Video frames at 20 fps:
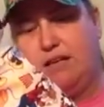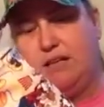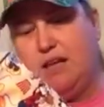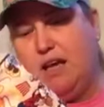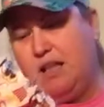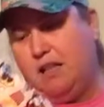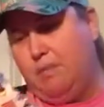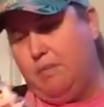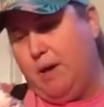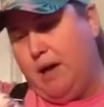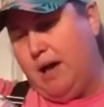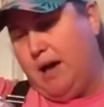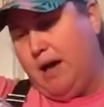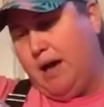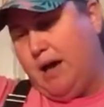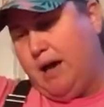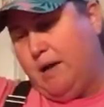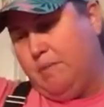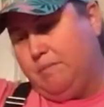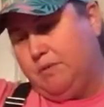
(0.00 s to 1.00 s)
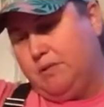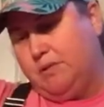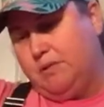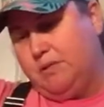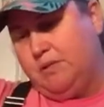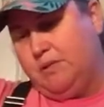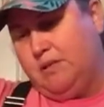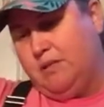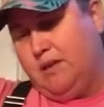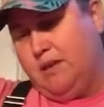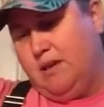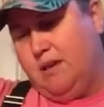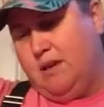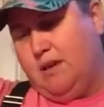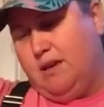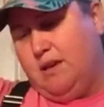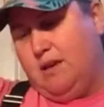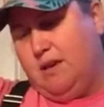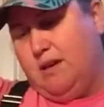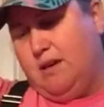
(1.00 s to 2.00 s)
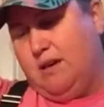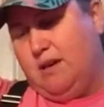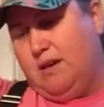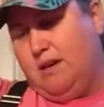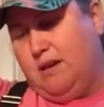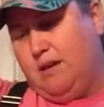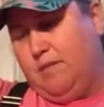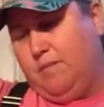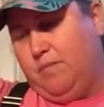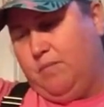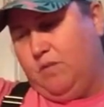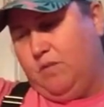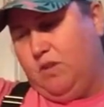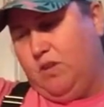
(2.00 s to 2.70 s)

lollipops, you